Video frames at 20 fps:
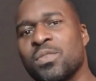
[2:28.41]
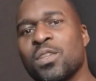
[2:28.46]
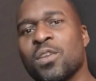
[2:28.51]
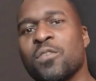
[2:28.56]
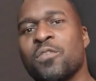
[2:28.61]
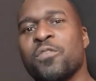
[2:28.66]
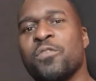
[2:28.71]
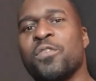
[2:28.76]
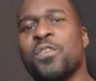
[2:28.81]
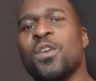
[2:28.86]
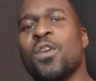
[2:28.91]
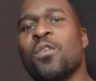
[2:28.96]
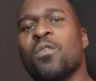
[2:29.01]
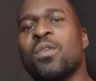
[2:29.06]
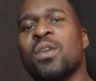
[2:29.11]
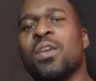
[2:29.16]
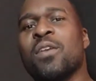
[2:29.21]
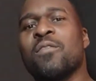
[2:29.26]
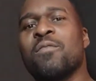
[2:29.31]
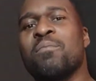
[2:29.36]
The
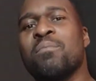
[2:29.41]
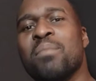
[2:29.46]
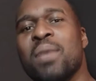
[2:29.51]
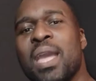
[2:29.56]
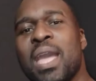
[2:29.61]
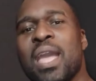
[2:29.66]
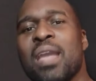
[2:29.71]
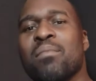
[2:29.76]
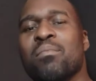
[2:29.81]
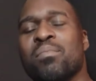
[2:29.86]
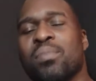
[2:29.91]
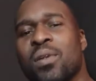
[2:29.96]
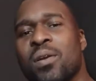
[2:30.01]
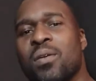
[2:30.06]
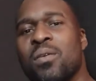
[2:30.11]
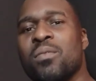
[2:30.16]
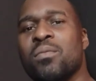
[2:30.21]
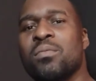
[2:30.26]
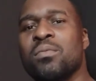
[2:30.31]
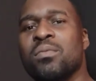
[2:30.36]
fury of man,
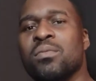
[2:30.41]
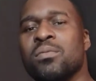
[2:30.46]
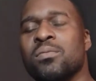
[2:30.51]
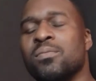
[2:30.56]
bro.